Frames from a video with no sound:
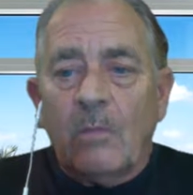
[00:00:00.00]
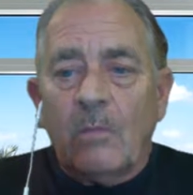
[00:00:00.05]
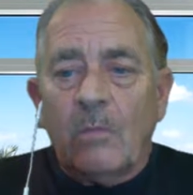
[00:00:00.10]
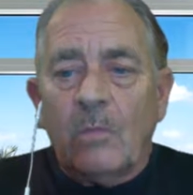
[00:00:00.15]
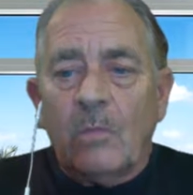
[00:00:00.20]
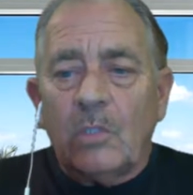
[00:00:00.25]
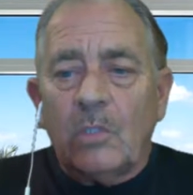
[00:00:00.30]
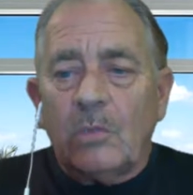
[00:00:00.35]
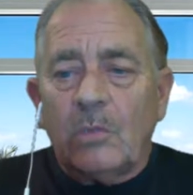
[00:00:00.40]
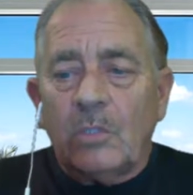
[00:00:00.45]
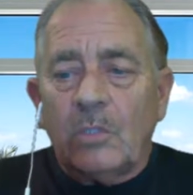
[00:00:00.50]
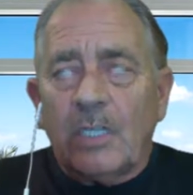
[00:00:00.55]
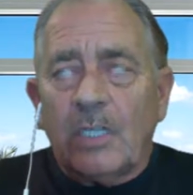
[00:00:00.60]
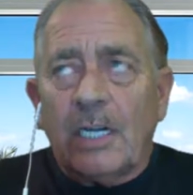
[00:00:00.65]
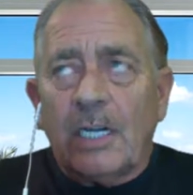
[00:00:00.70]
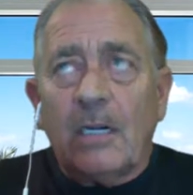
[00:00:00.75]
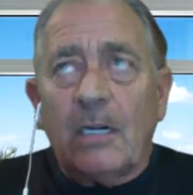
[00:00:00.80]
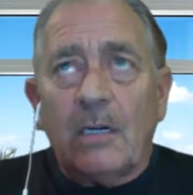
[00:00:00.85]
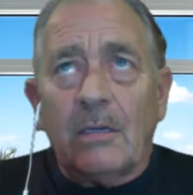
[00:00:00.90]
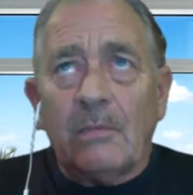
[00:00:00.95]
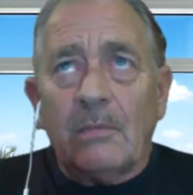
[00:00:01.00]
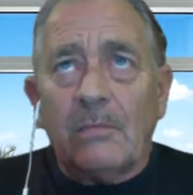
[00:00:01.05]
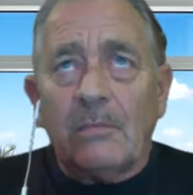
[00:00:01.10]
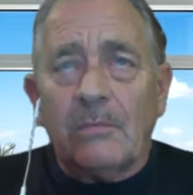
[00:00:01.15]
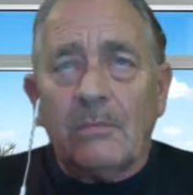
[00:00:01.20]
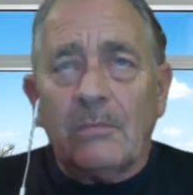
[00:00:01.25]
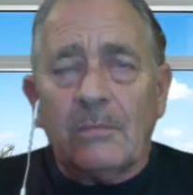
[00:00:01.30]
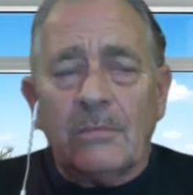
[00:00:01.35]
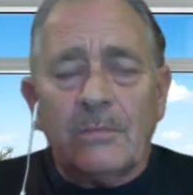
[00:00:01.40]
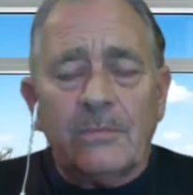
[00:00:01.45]
which was like a
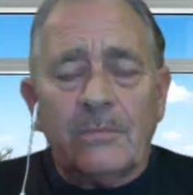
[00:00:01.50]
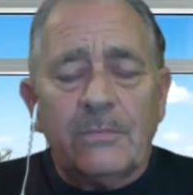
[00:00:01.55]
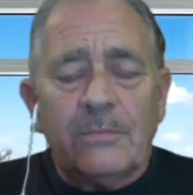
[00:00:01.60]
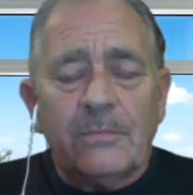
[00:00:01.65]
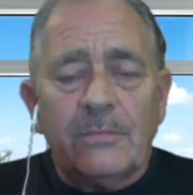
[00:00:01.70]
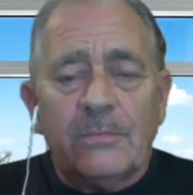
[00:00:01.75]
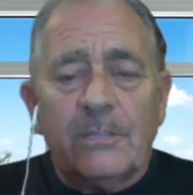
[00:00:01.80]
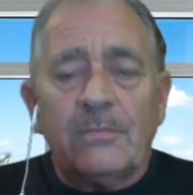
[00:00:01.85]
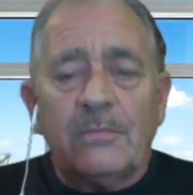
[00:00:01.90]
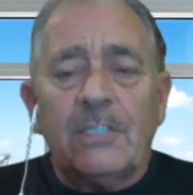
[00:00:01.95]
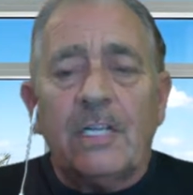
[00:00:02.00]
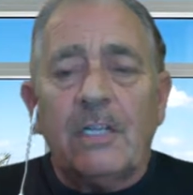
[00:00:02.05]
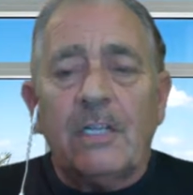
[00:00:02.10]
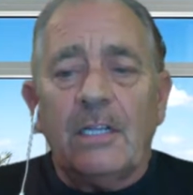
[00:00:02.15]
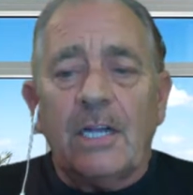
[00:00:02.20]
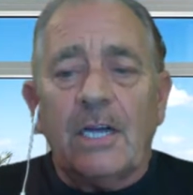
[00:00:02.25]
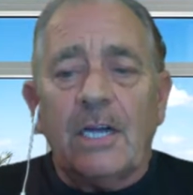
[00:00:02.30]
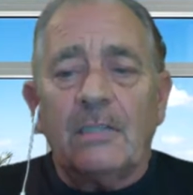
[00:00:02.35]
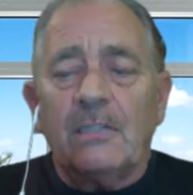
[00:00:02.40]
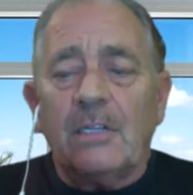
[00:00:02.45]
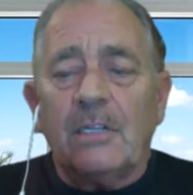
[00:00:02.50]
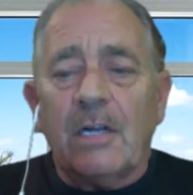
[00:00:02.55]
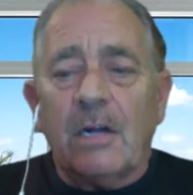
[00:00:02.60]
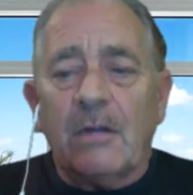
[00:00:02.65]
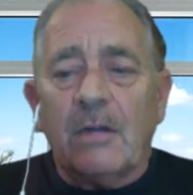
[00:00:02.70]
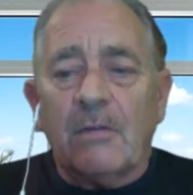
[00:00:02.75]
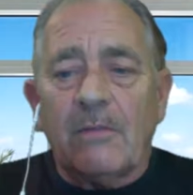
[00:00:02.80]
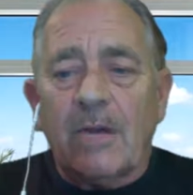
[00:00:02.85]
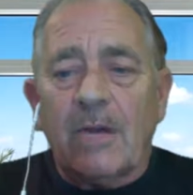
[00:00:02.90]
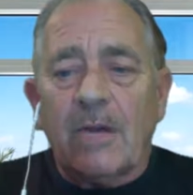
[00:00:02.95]

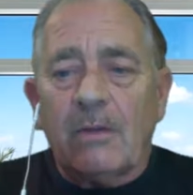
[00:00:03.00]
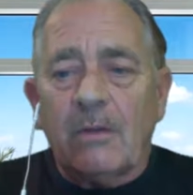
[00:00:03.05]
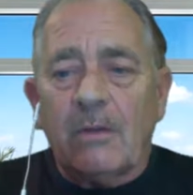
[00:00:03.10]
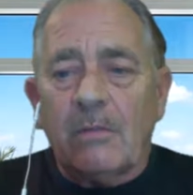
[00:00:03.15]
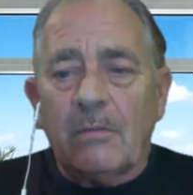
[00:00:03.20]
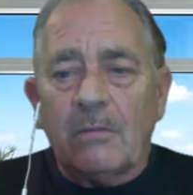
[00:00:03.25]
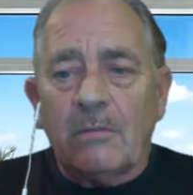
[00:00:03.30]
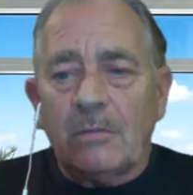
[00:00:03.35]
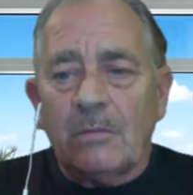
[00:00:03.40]
$15,000 value,